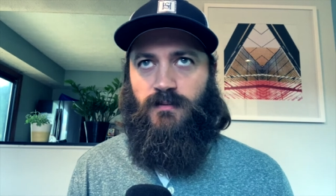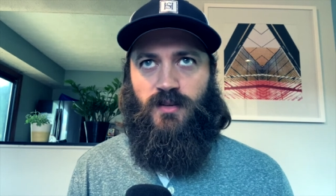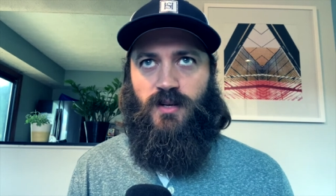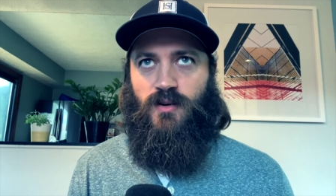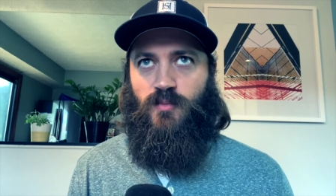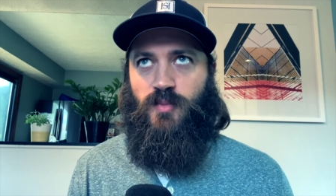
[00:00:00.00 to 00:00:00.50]

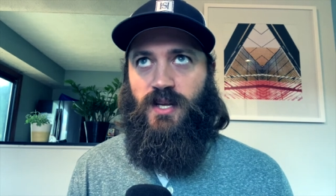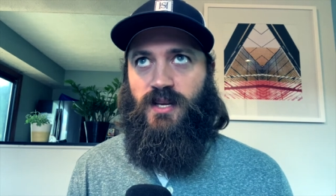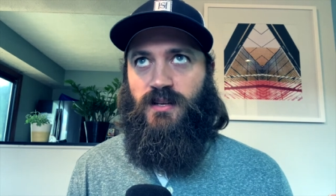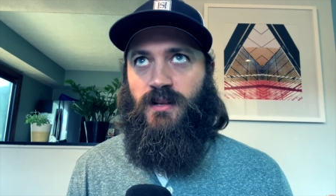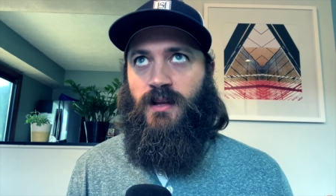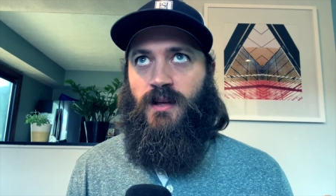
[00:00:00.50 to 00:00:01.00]
you know,
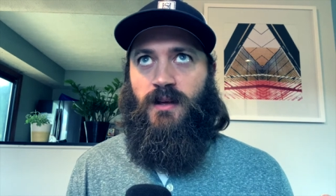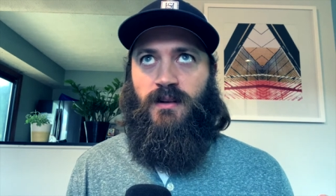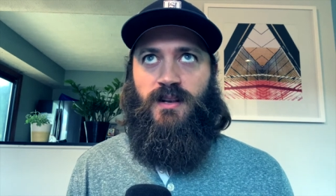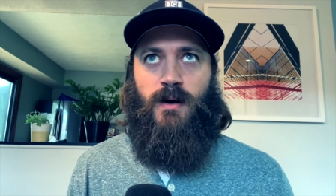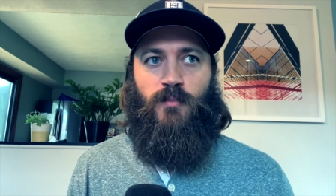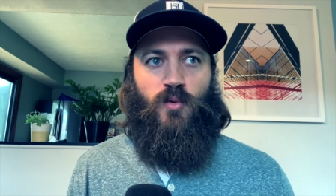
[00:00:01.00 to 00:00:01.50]
being
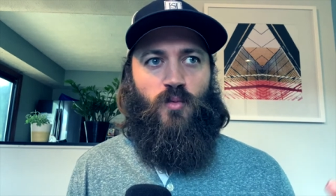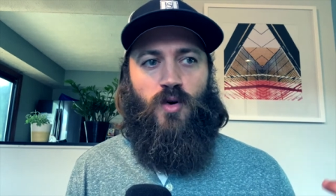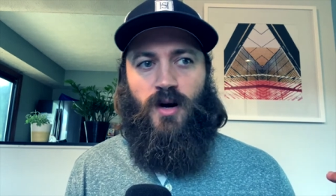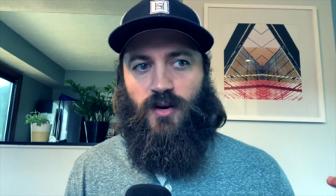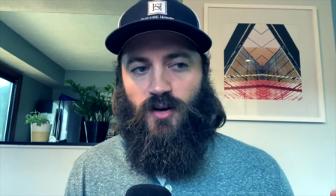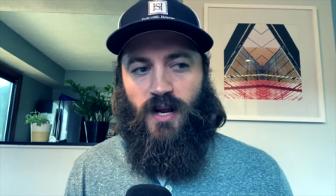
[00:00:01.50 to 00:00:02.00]
number
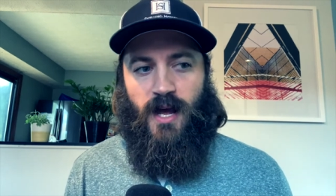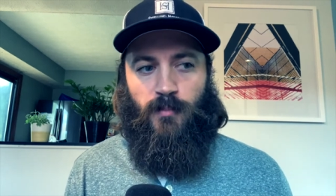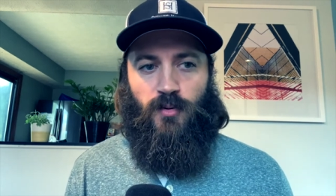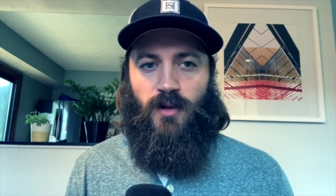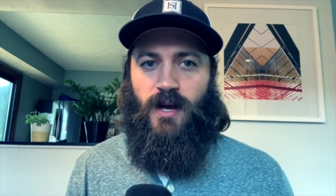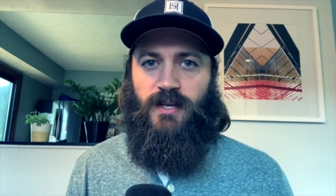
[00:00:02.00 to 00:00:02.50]
one on
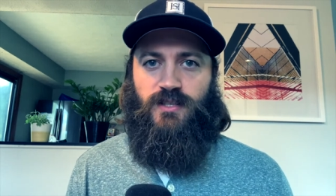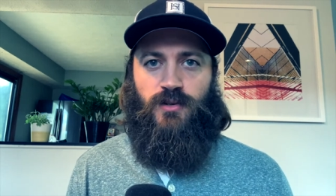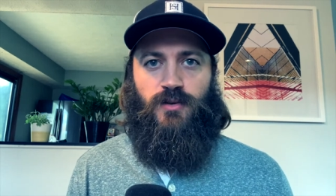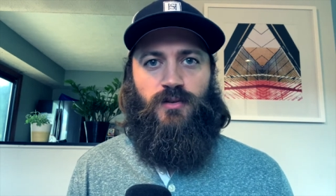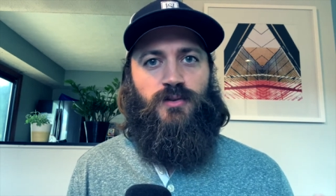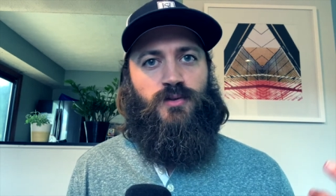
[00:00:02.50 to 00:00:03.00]
Apple
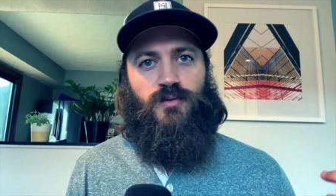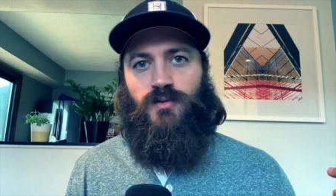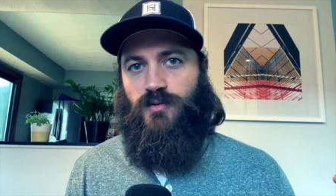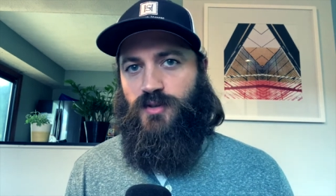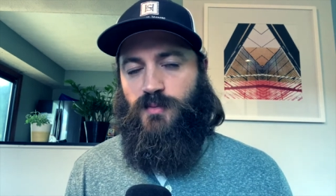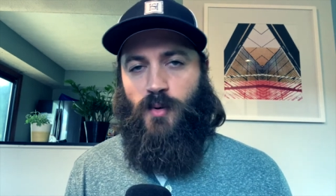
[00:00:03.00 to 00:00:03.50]
iTunes or,
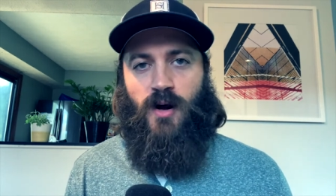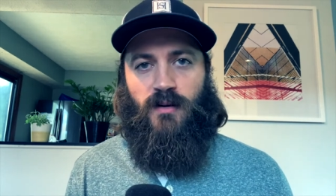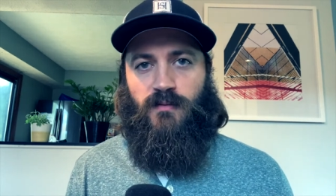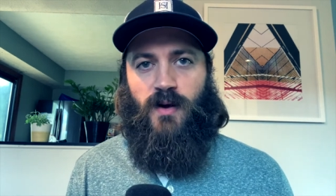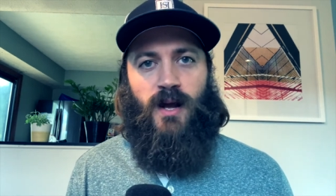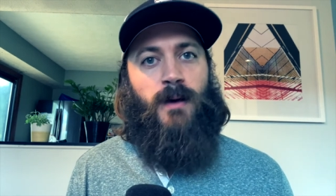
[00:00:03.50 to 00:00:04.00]
or, Spotify.